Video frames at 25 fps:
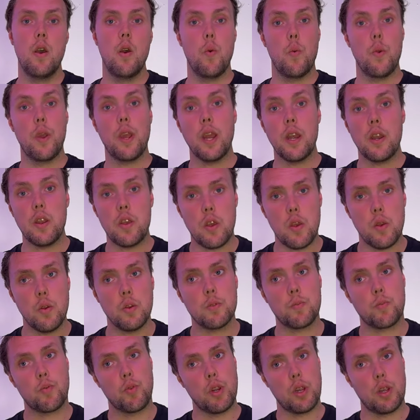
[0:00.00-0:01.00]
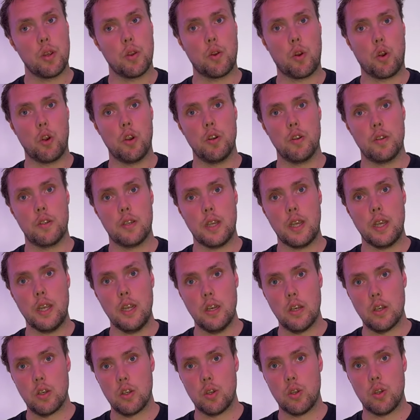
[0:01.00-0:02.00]
We can use
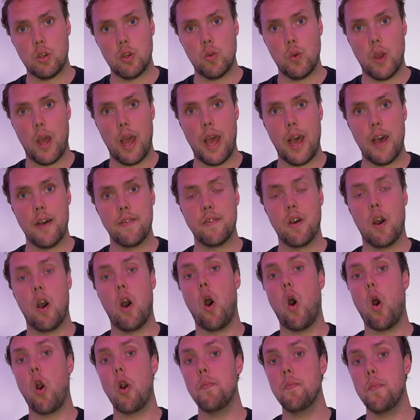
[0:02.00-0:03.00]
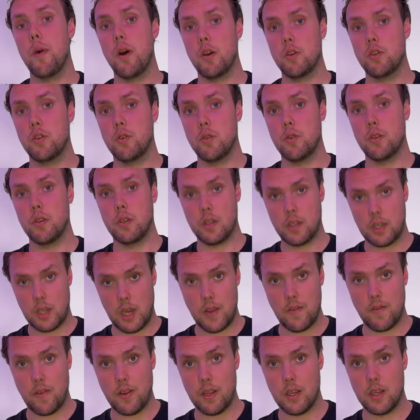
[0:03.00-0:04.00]
pre-concurrency to have our modules
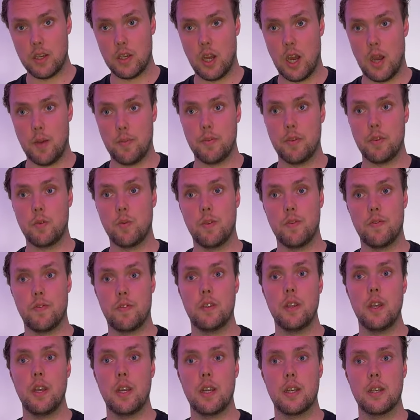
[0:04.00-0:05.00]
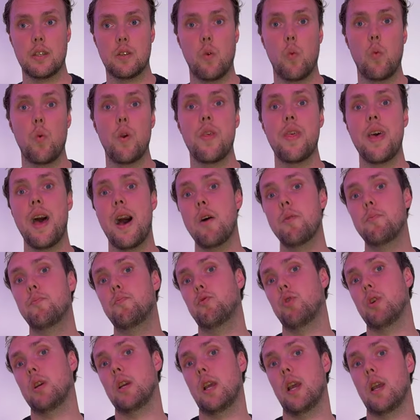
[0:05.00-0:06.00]
safely adopt Swift 6 without
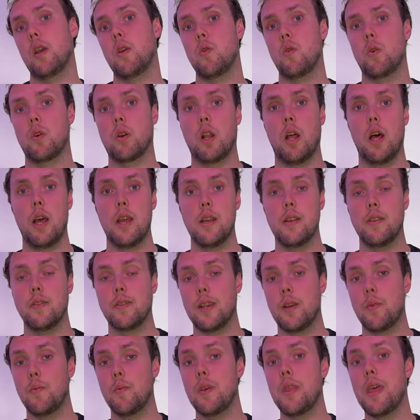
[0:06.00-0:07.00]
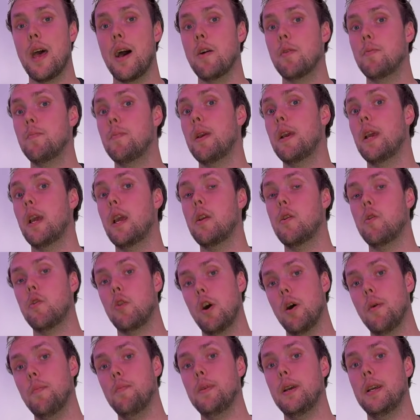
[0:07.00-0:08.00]
breaking your clients and without making your
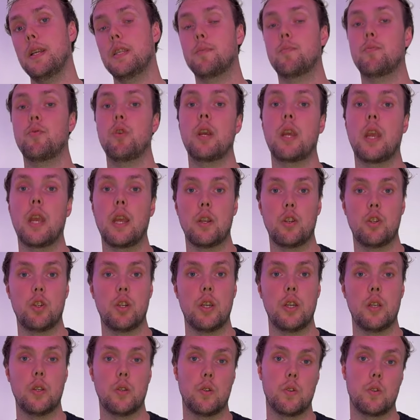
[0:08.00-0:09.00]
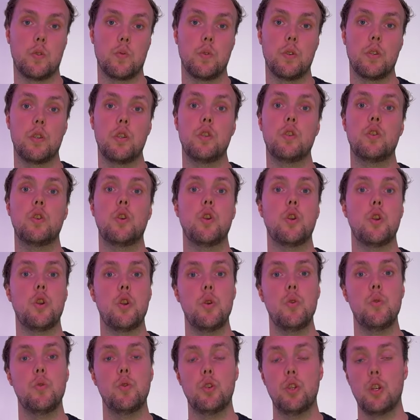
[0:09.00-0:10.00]
updates breaking changes, which is
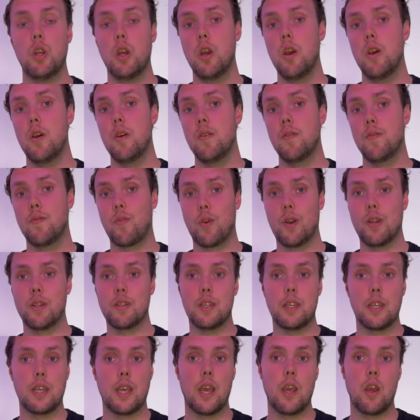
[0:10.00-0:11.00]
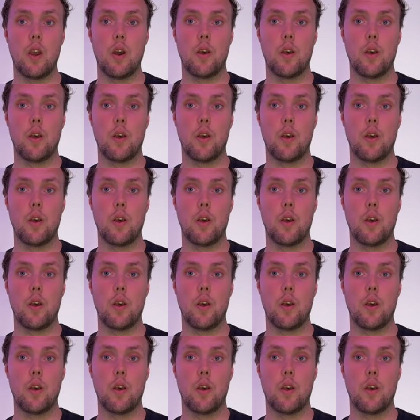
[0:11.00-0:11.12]
huge for SDK